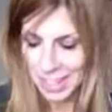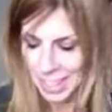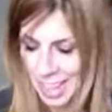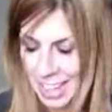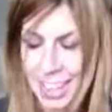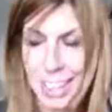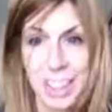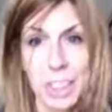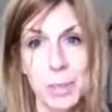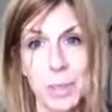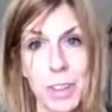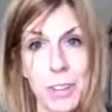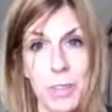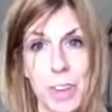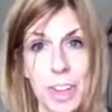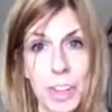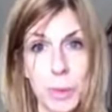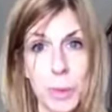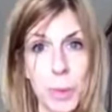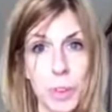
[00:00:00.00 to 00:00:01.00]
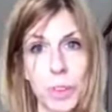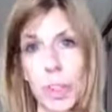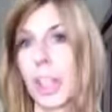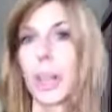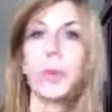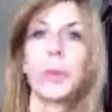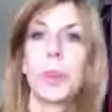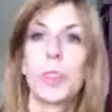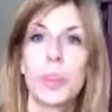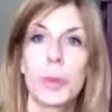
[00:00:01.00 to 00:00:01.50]
and get them on Facebook so I
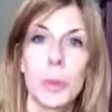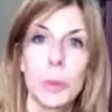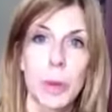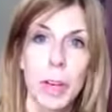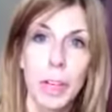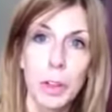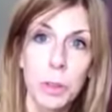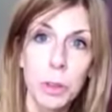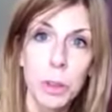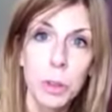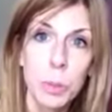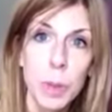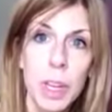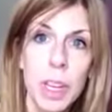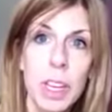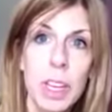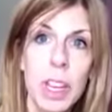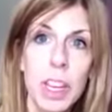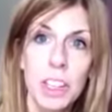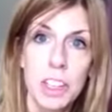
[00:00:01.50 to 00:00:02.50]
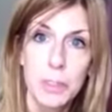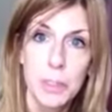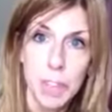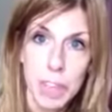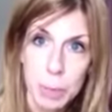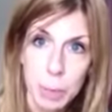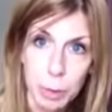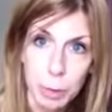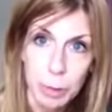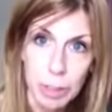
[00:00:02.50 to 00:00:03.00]
can put them in my group,
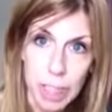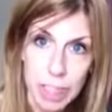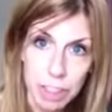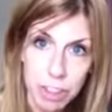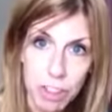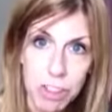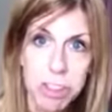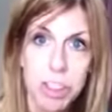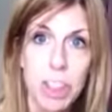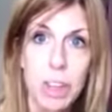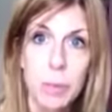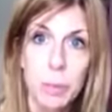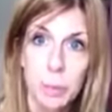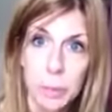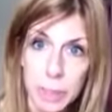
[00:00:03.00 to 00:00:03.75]
develop a relationship,